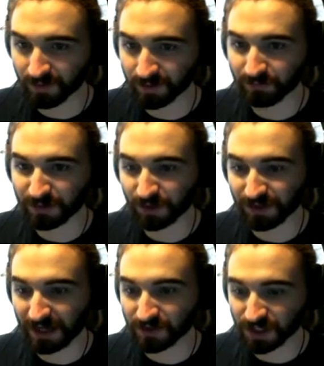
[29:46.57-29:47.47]
And then we can build
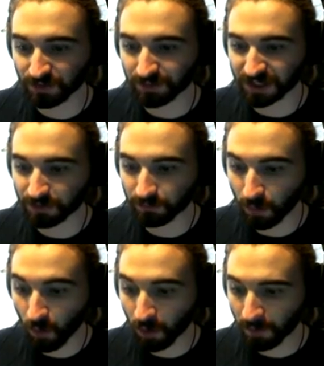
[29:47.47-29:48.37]
on the outside when we need
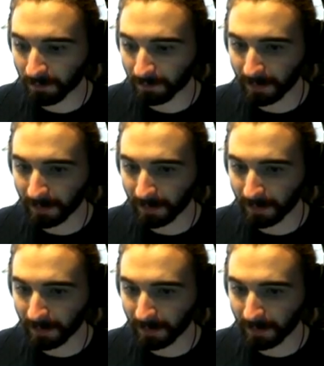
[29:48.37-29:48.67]
more.